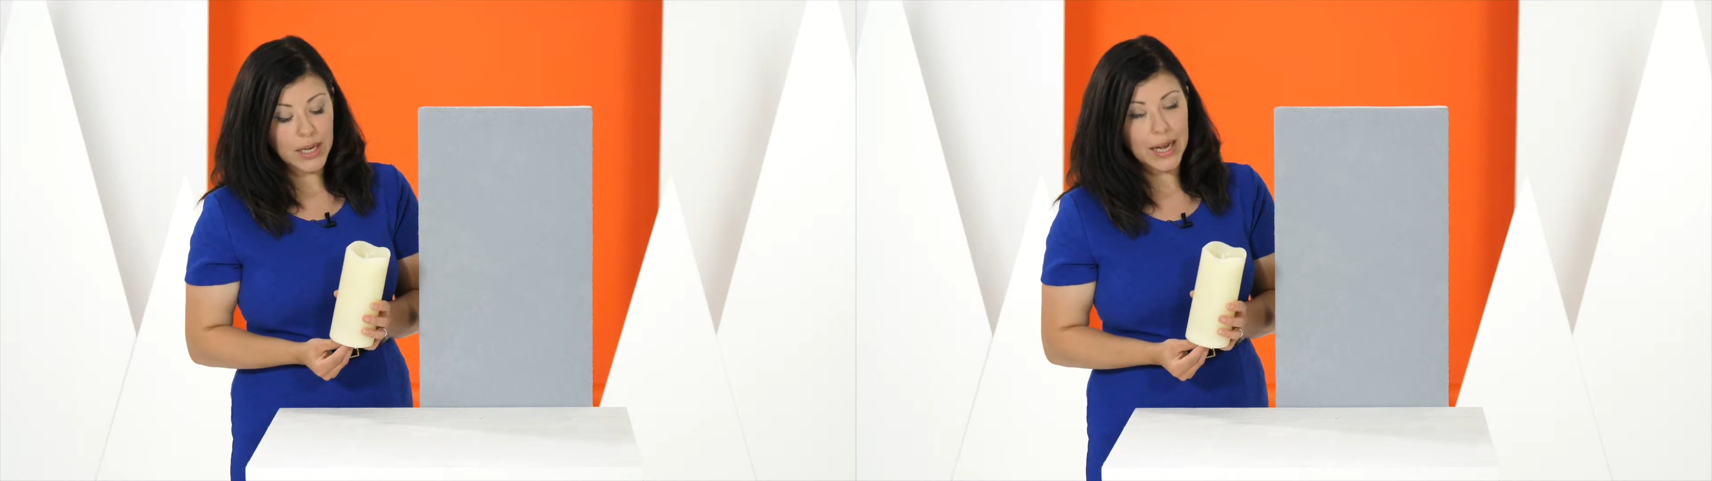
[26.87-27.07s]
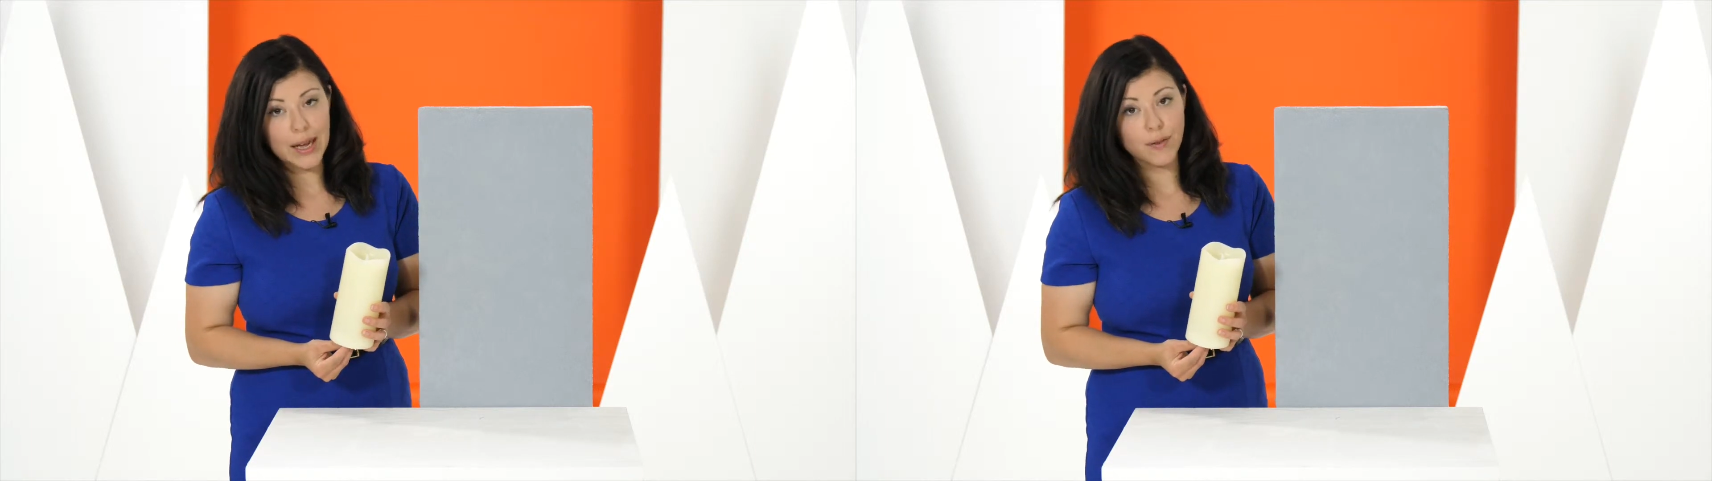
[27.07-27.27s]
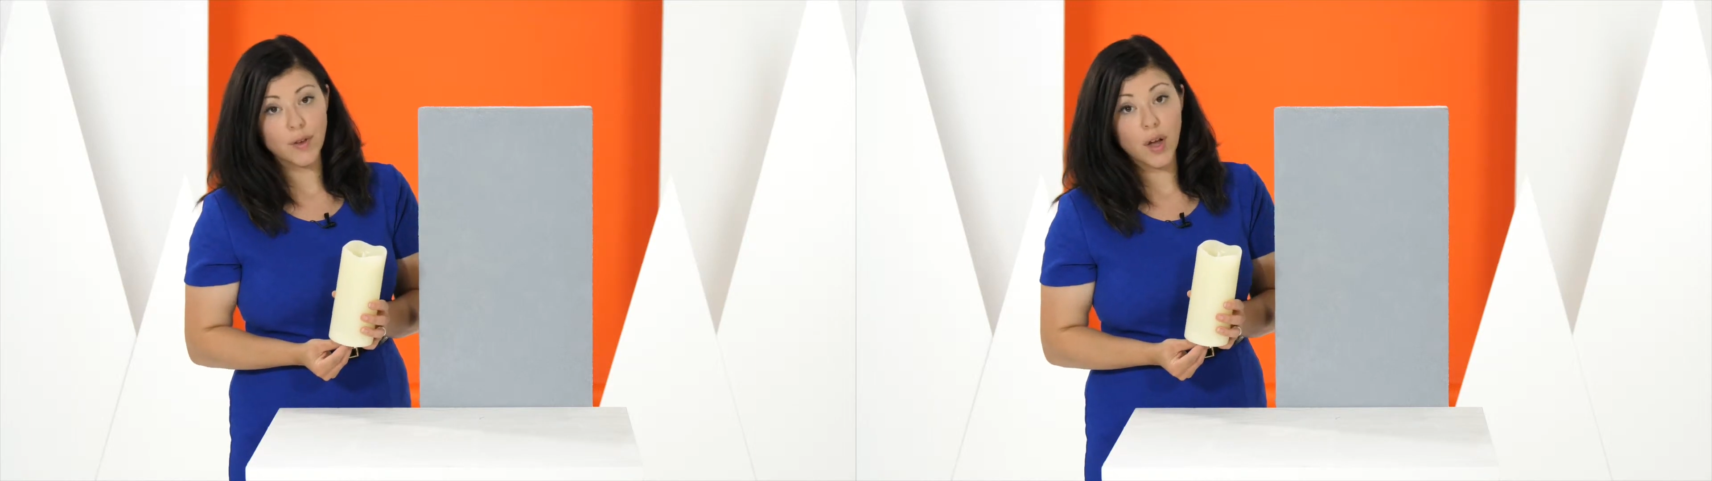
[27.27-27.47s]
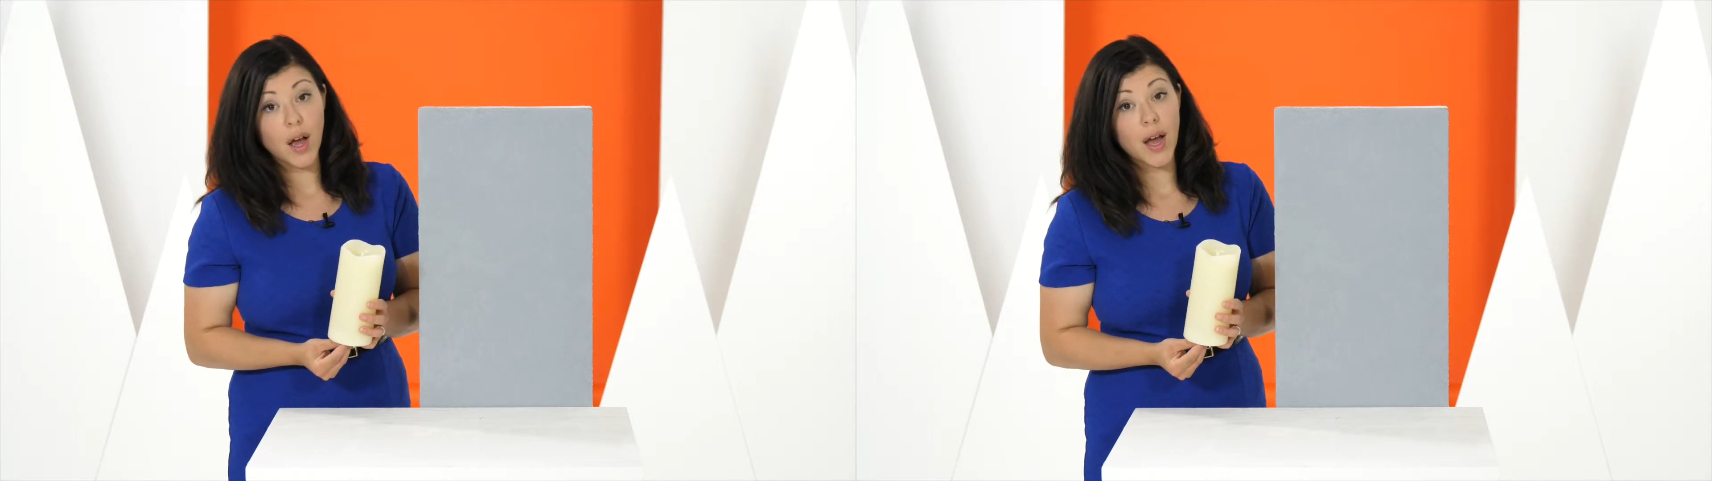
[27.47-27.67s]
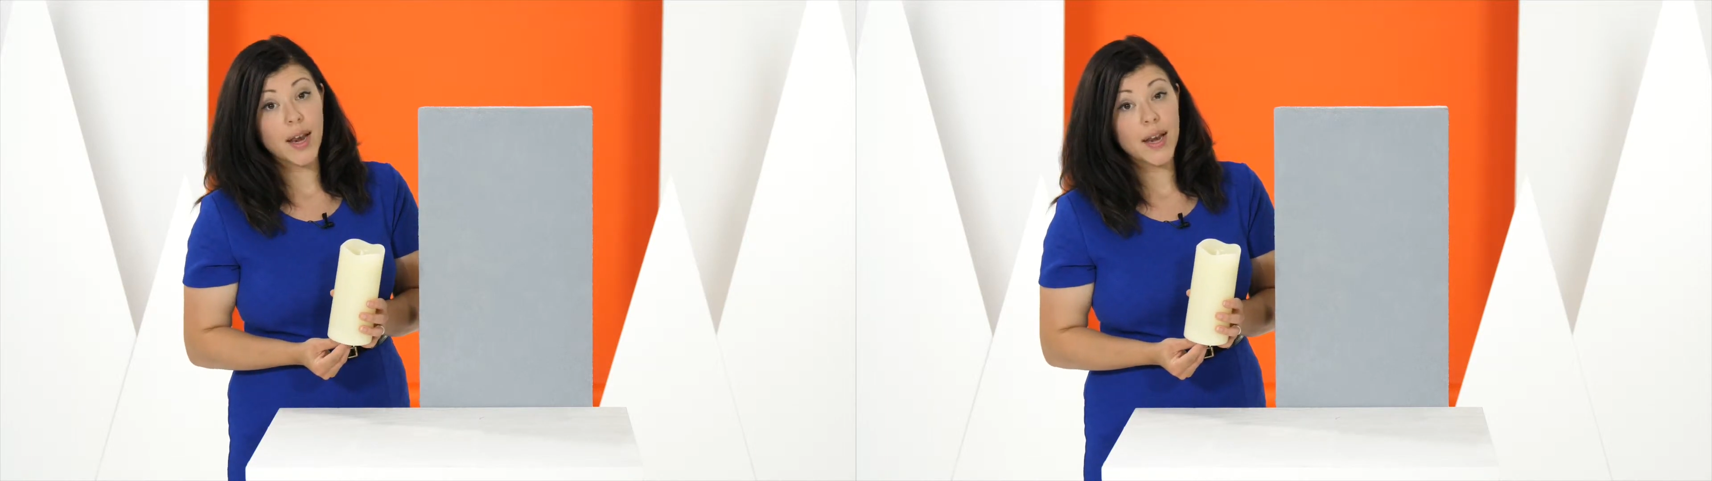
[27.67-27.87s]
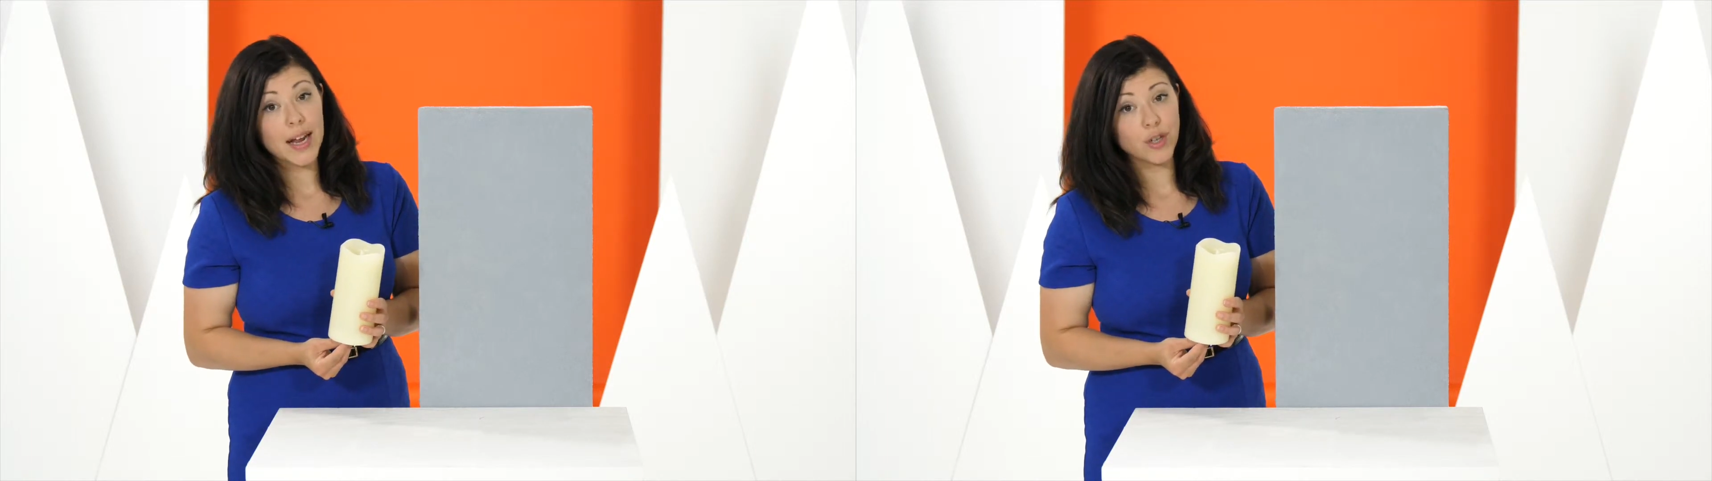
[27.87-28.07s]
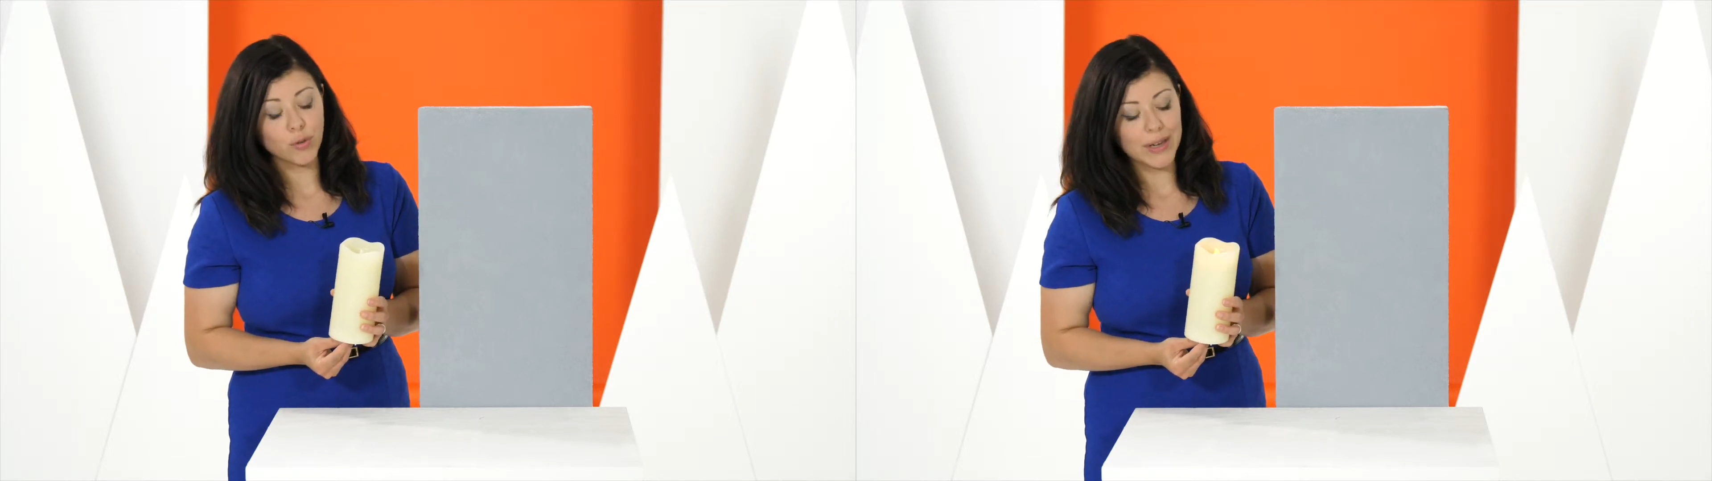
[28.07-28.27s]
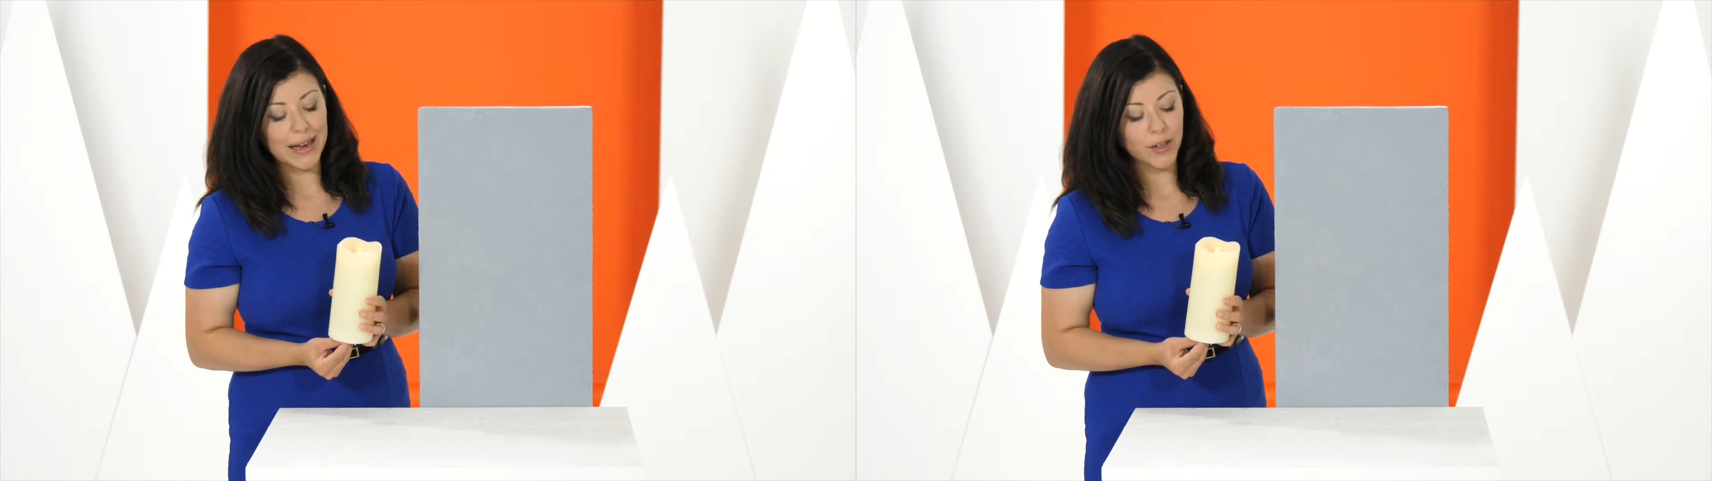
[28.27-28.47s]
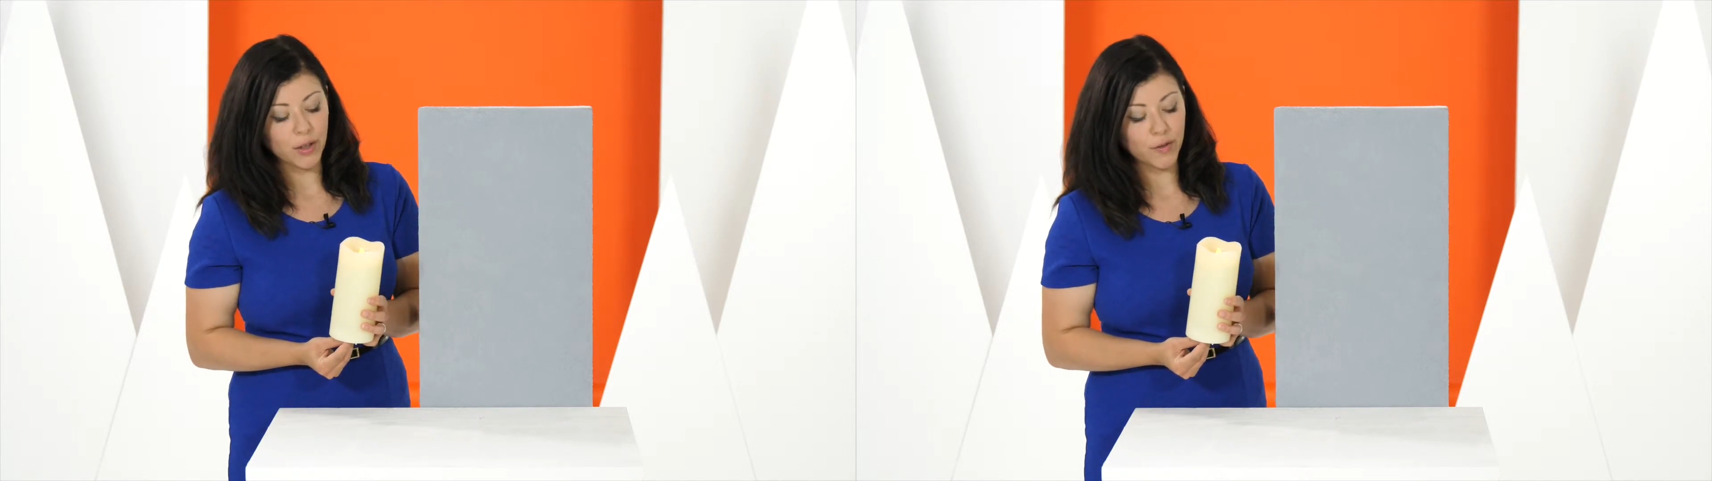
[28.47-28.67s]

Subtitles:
have a natural candle